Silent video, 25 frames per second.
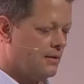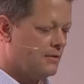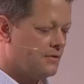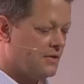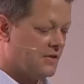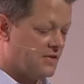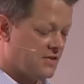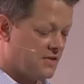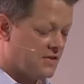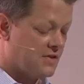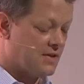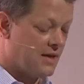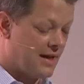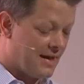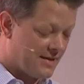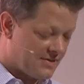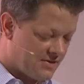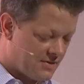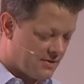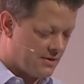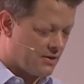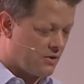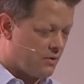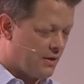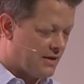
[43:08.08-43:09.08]
This is an
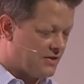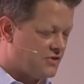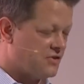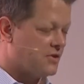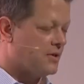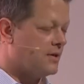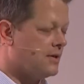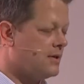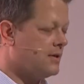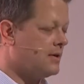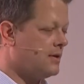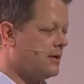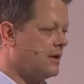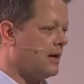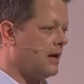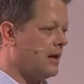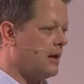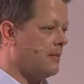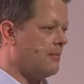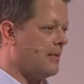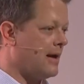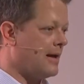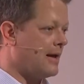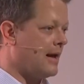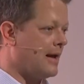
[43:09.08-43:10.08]
excellent question.
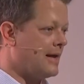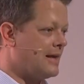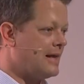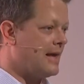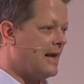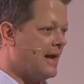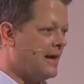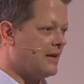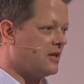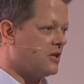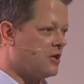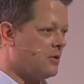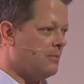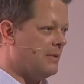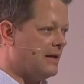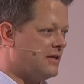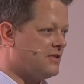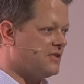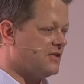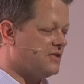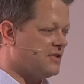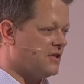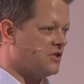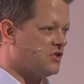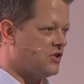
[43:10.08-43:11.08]
Um, I, I can't commit
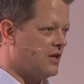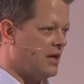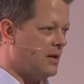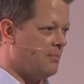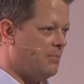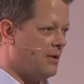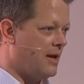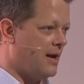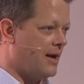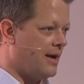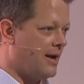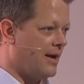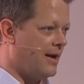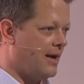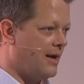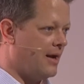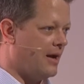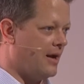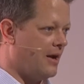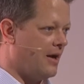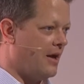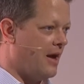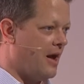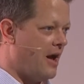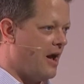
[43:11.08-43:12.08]
to such an API uh,
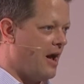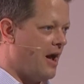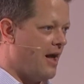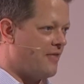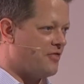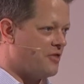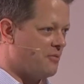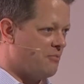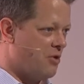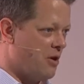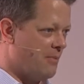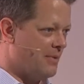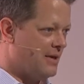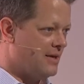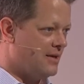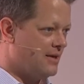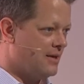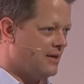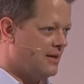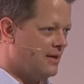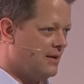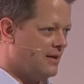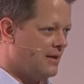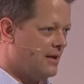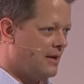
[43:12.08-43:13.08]
at the moment.
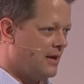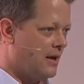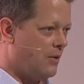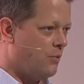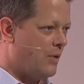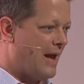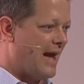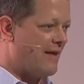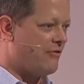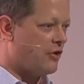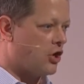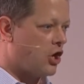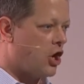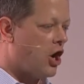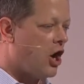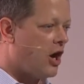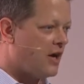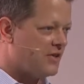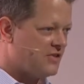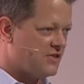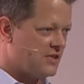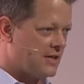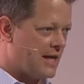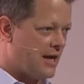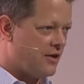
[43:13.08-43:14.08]
We have a
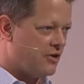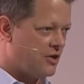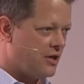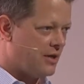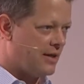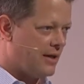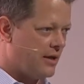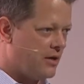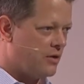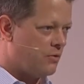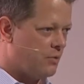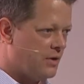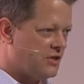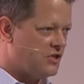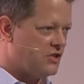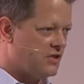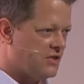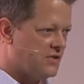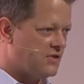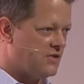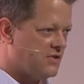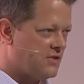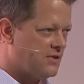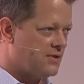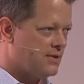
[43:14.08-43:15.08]
cost calculator, which
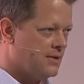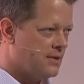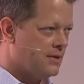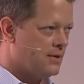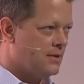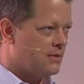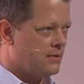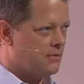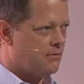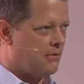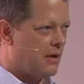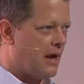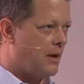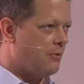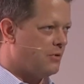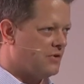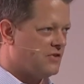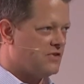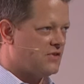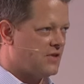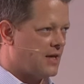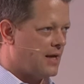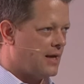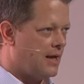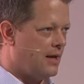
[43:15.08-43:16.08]
is, I would
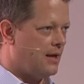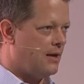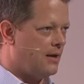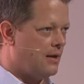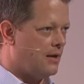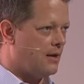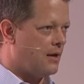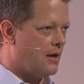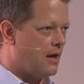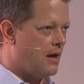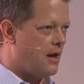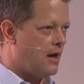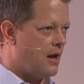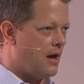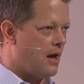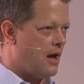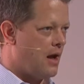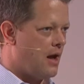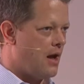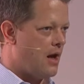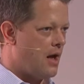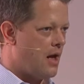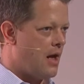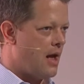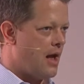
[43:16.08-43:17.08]
say,
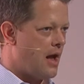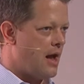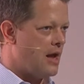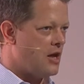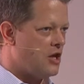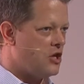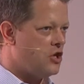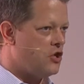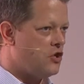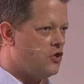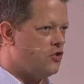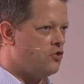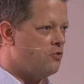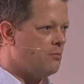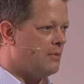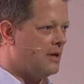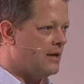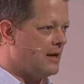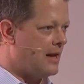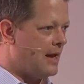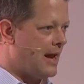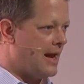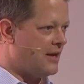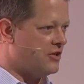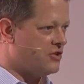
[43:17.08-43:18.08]
a
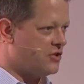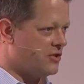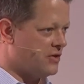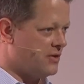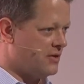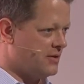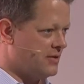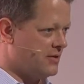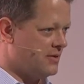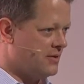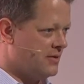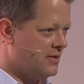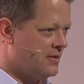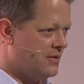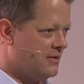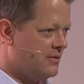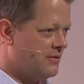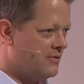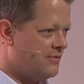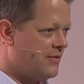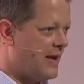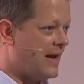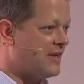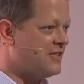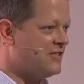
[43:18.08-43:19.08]
human entered
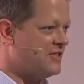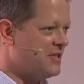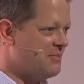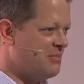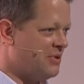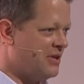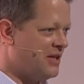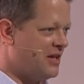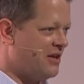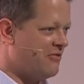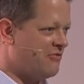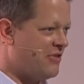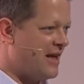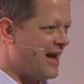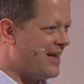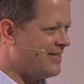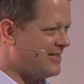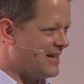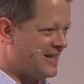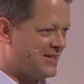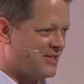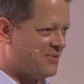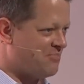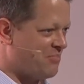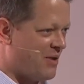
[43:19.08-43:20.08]
facsimile of that.
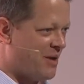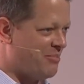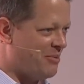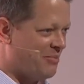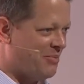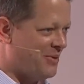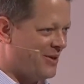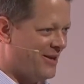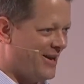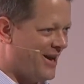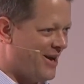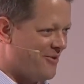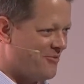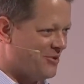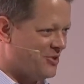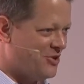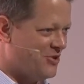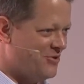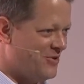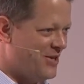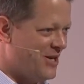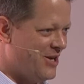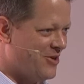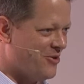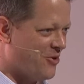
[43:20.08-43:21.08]
That's probably not what
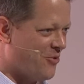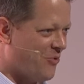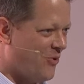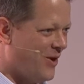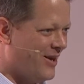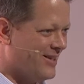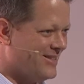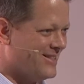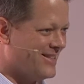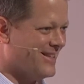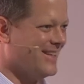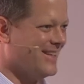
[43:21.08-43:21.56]
you need or want.